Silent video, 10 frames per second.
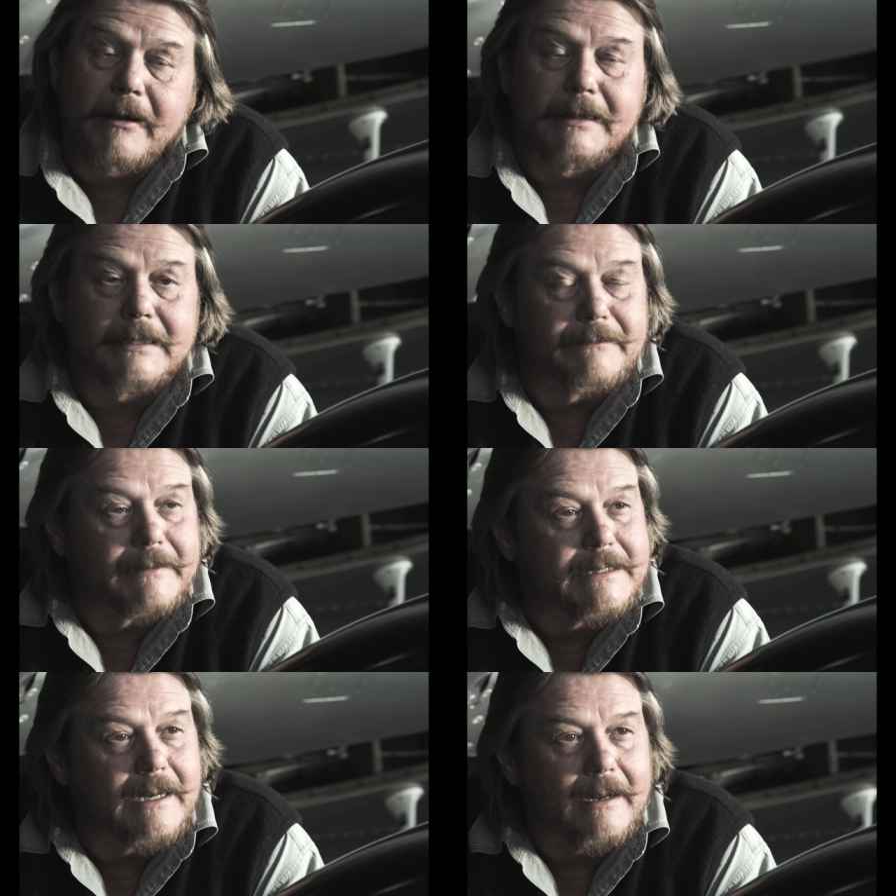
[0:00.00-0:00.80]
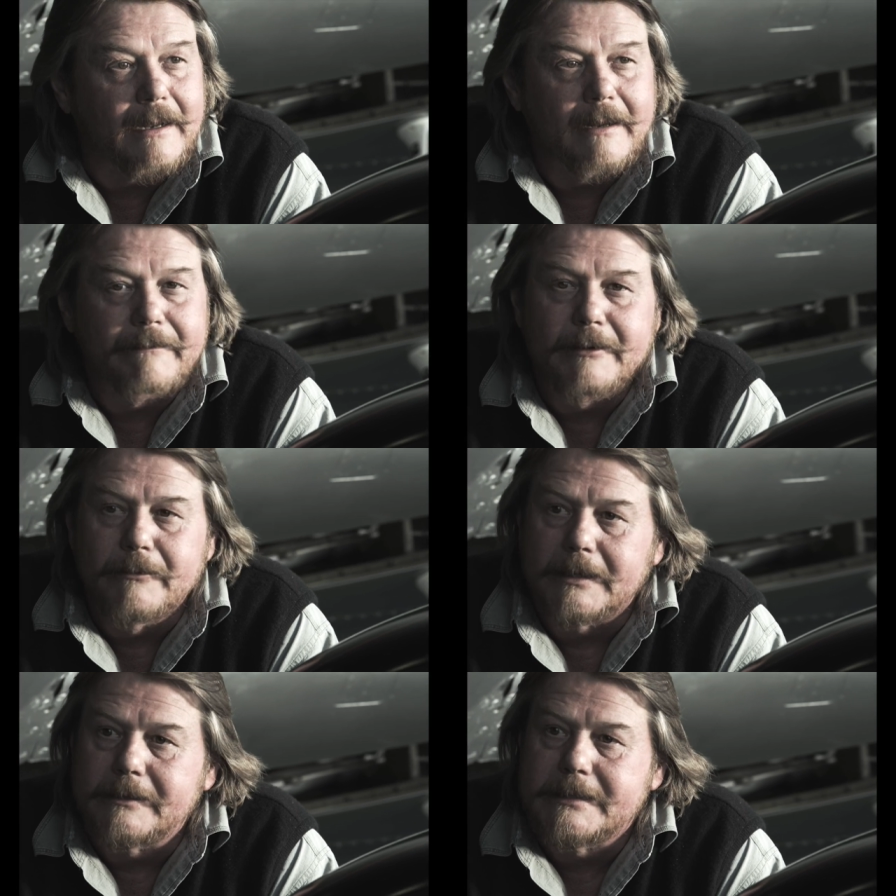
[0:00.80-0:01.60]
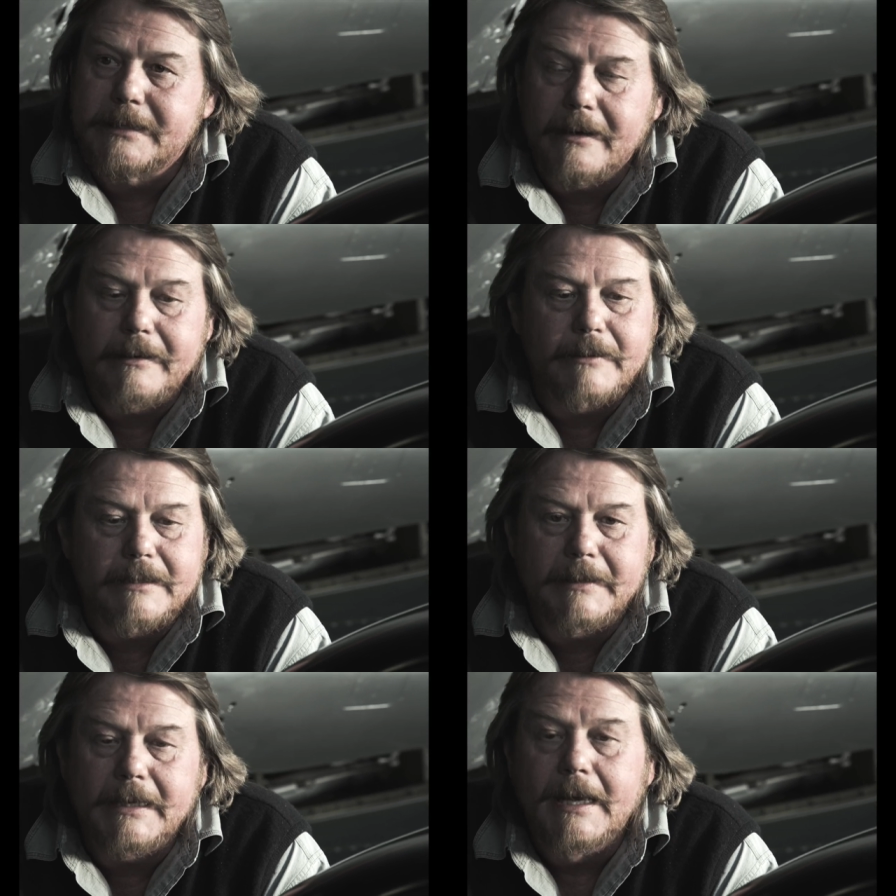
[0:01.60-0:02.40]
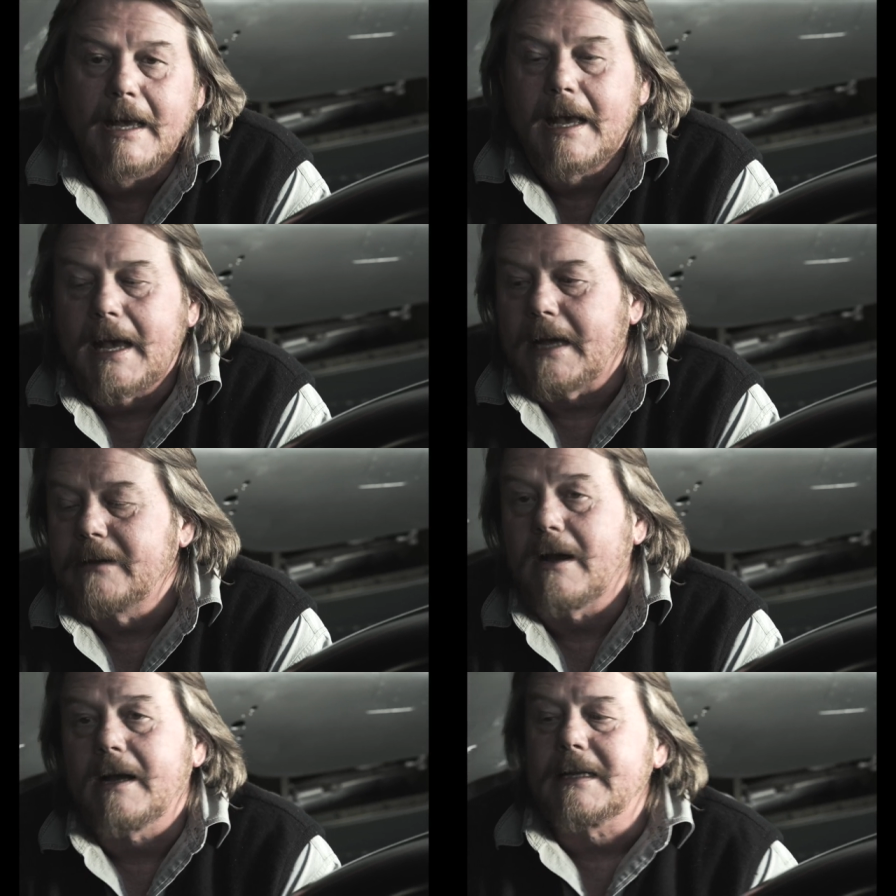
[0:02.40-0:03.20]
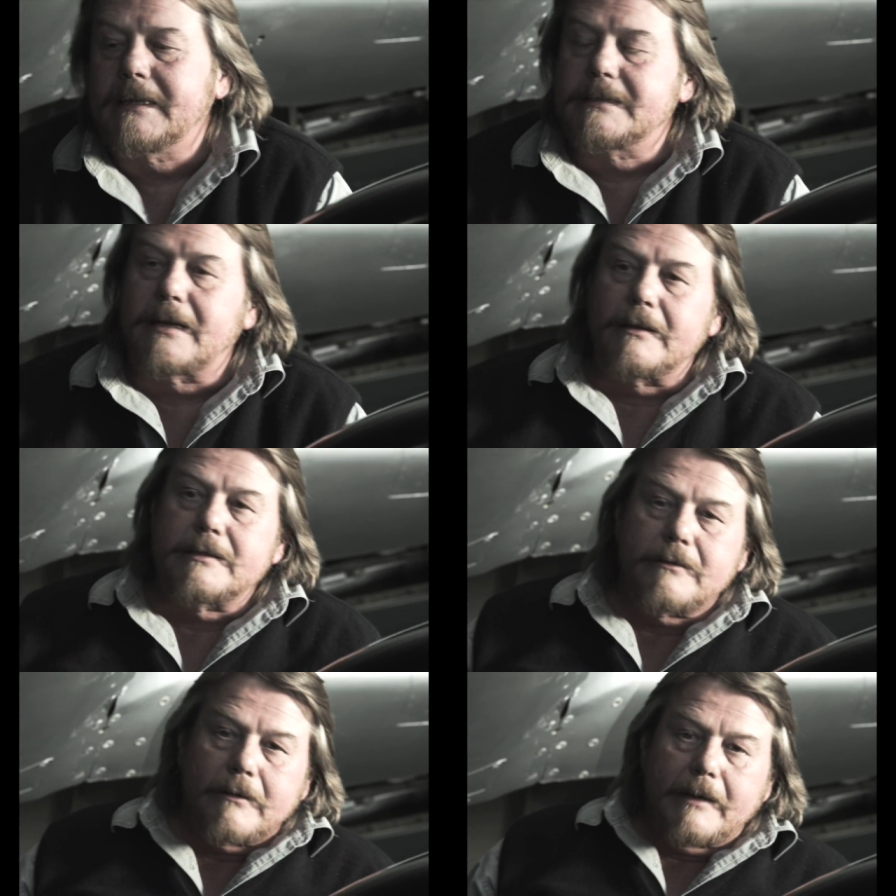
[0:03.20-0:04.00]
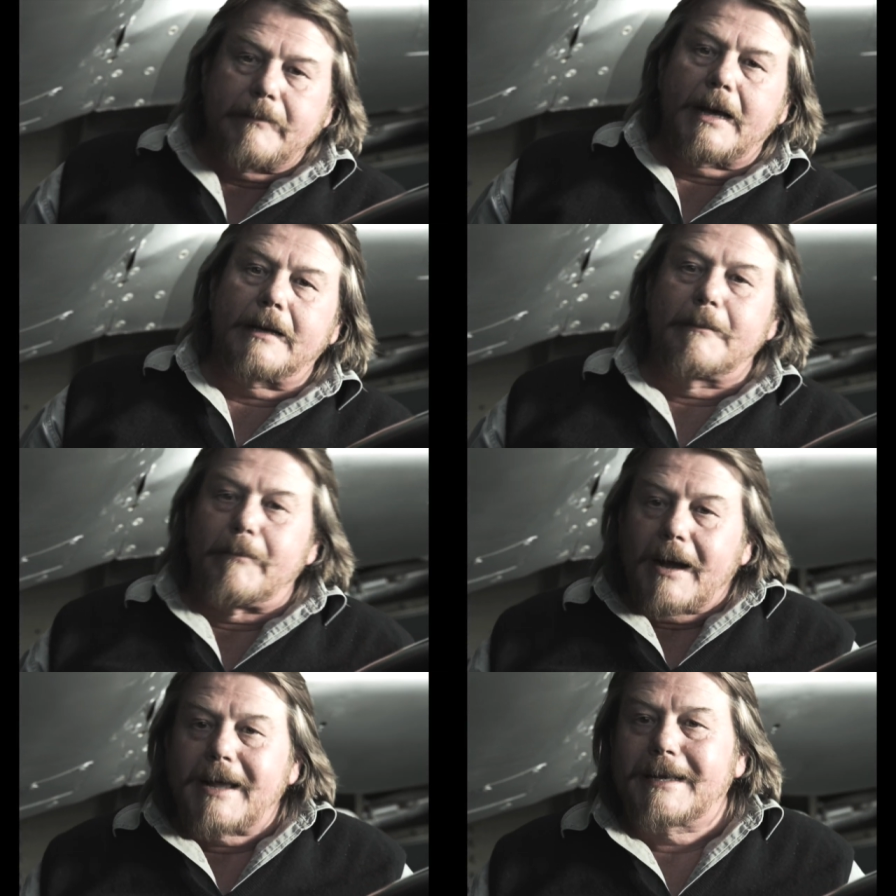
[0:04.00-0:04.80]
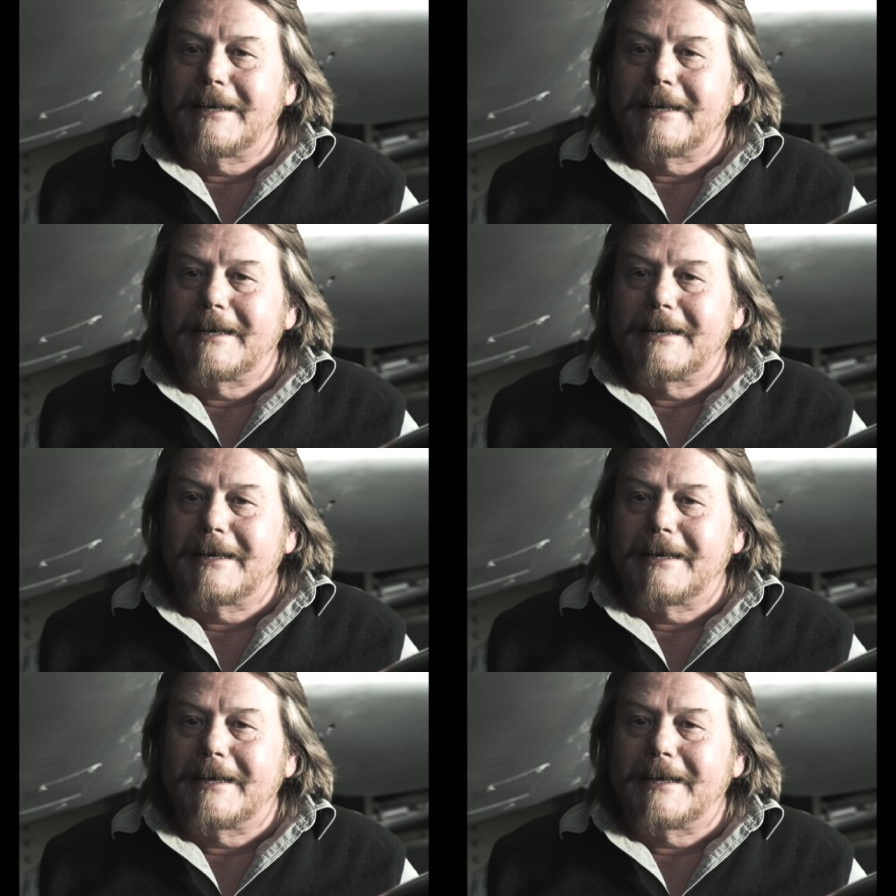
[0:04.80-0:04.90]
got this vision. I don't know if you want to share it with me. And you had this whole story about a bucket